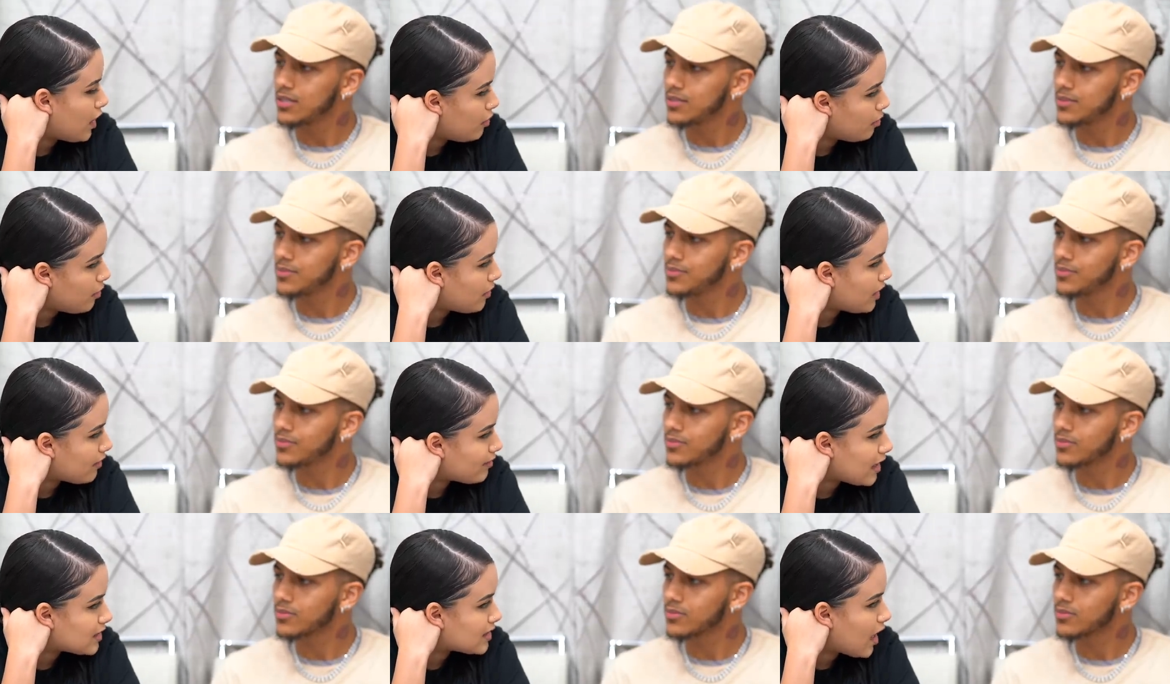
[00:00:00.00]
Speaker 1: are you with me if
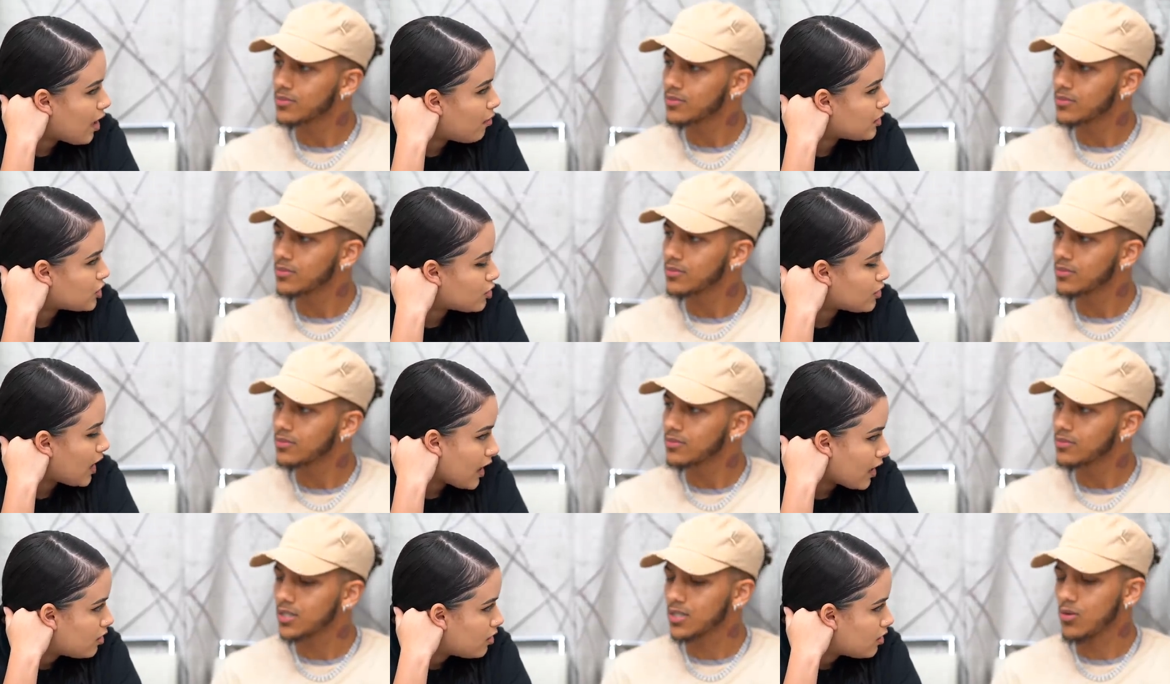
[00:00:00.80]
that's not what you like?
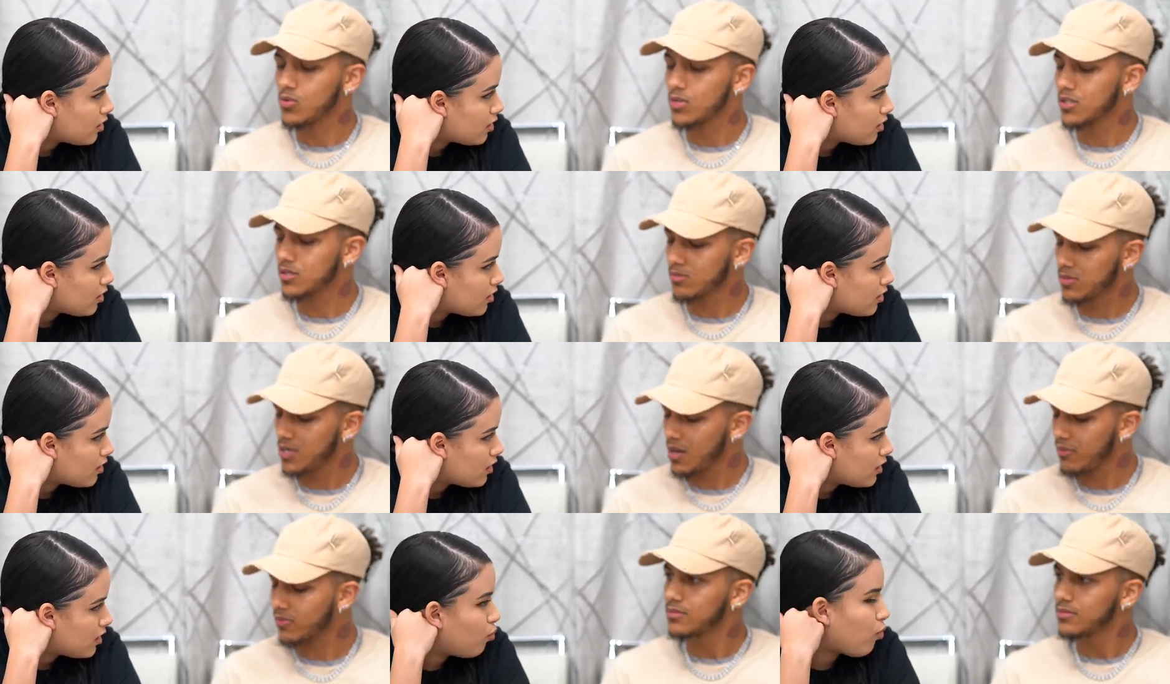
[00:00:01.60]
I want something
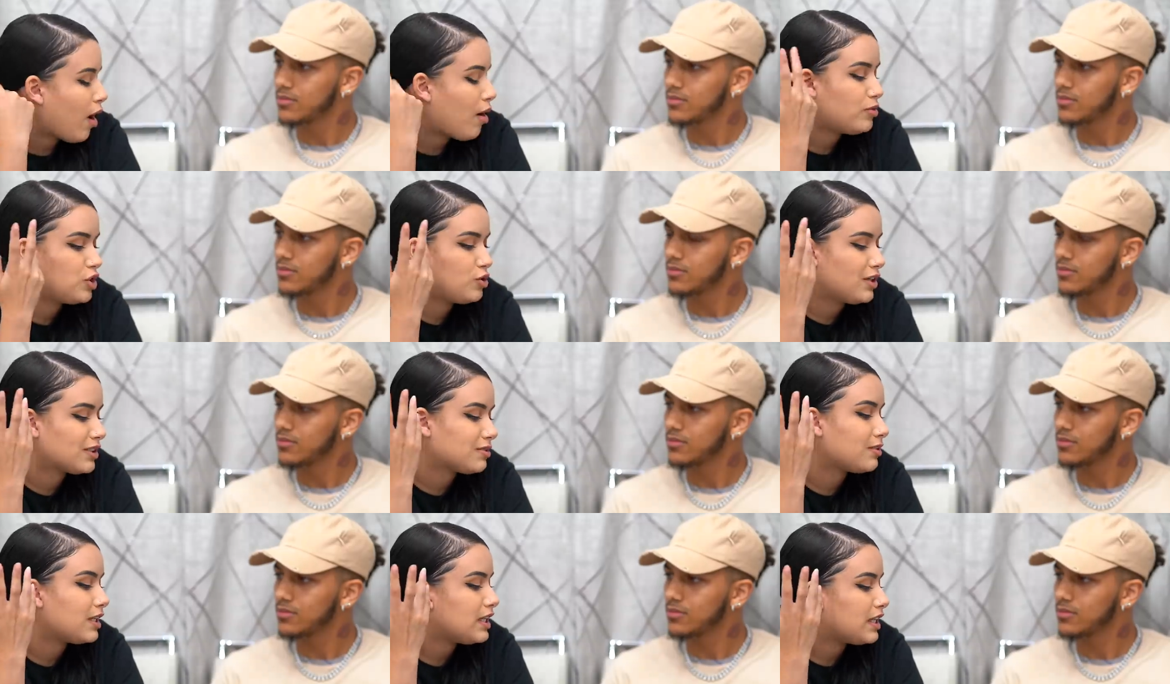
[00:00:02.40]
different. Why would you want
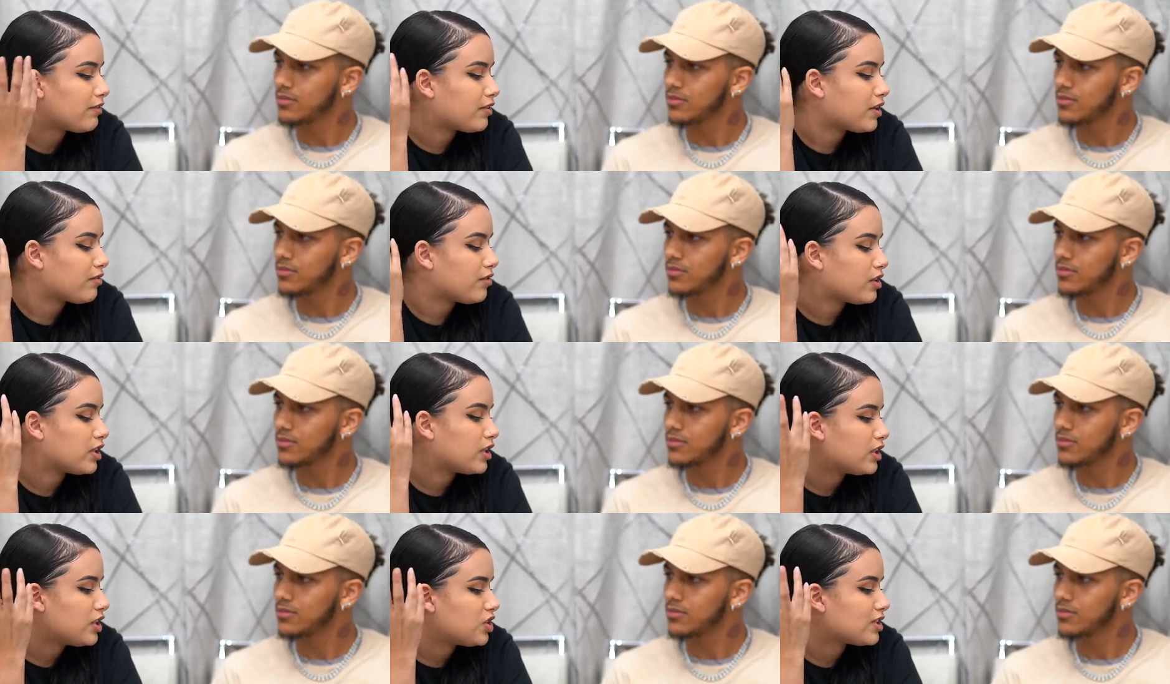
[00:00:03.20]
something different if you
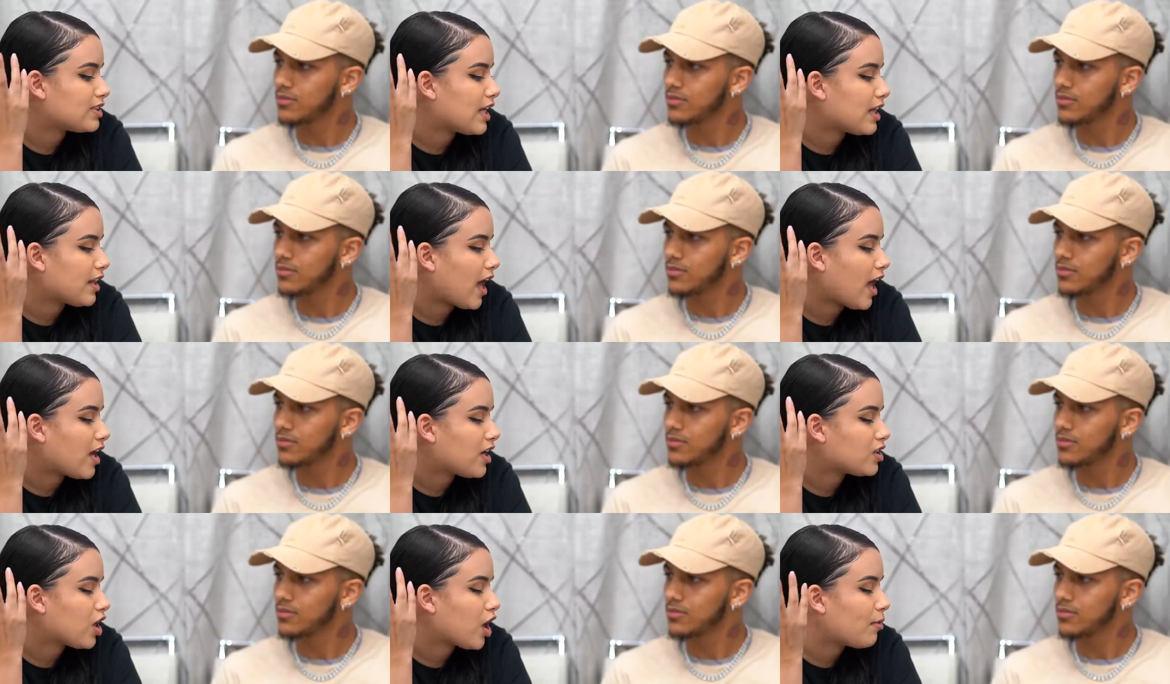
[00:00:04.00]
clearly just said
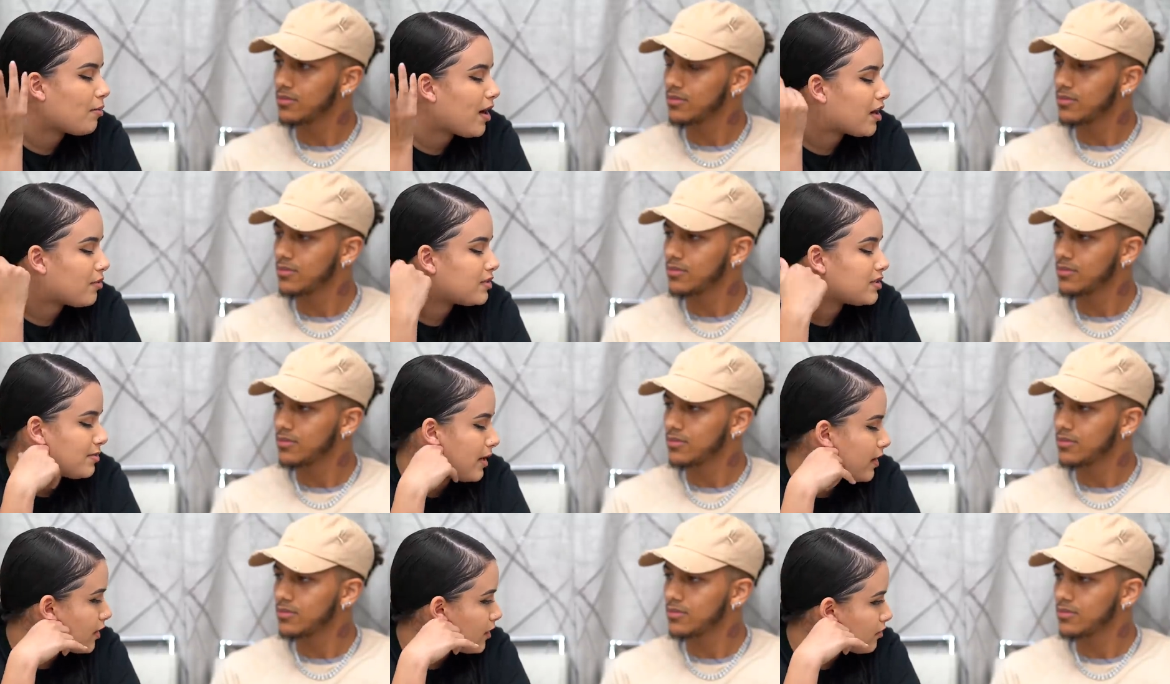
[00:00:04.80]
that her body was
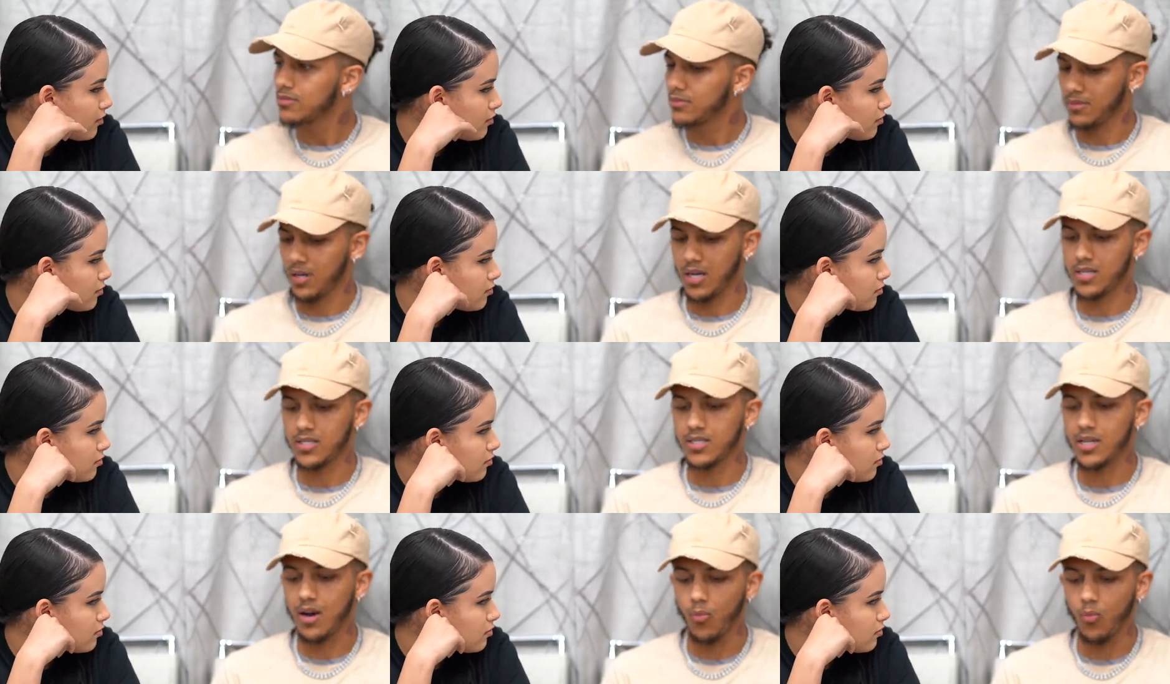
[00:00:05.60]
better?
Speaker 2: I didn't
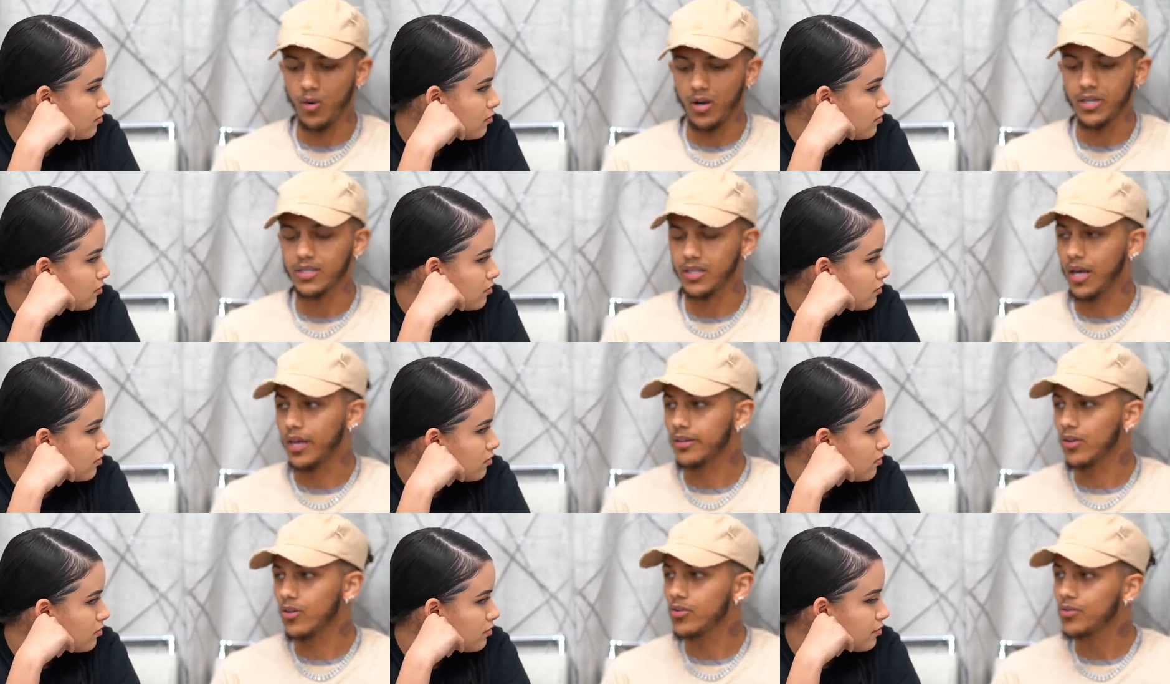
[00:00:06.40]
say I wanted that
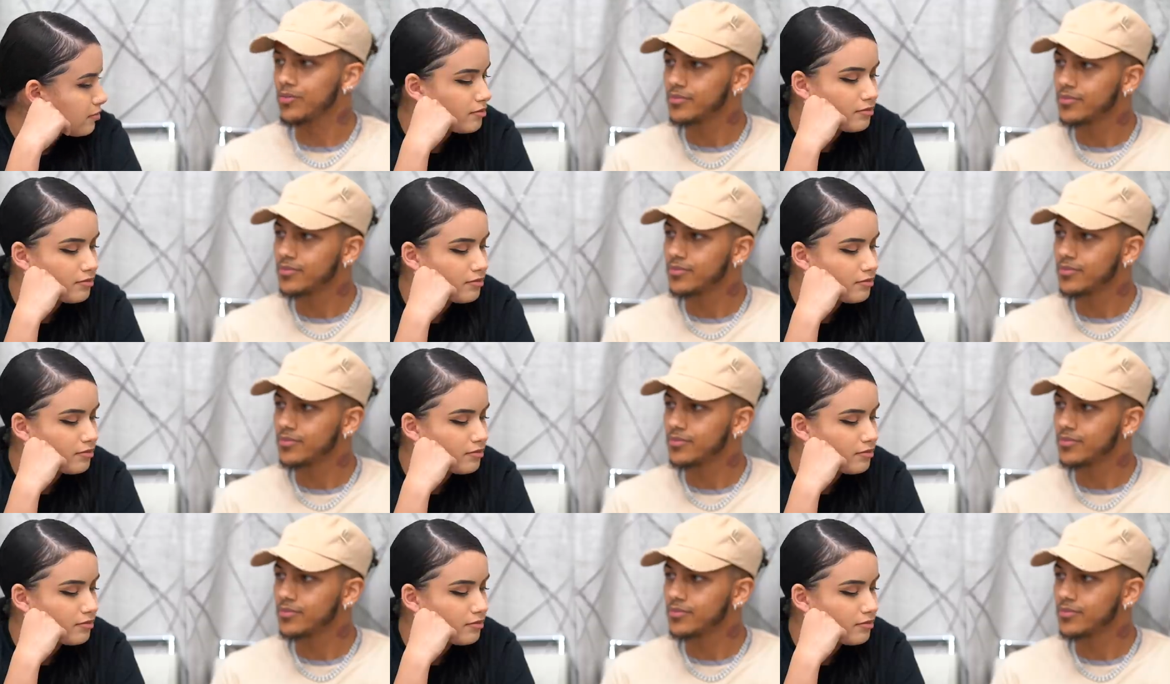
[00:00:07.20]
though.